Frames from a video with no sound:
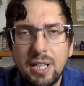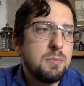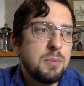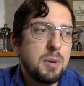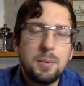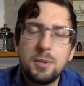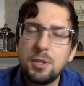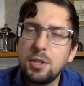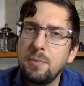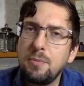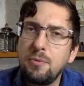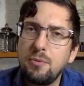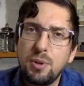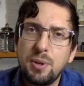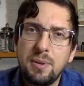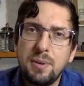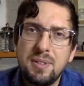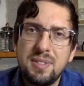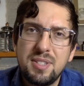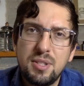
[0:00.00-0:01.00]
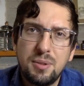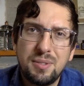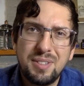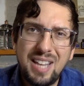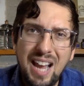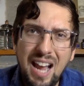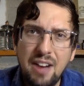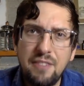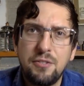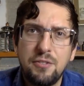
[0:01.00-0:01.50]
Barbershop fragrance don't
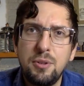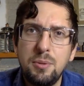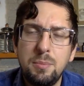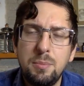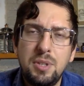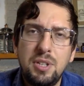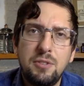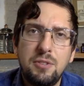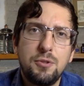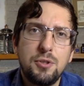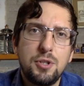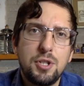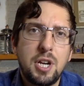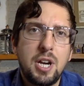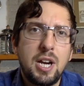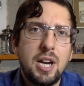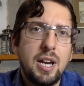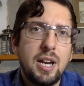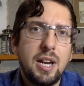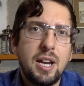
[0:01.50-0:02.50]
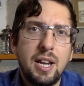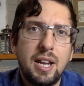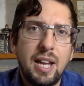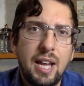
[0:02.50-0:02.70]
have to be Fougères,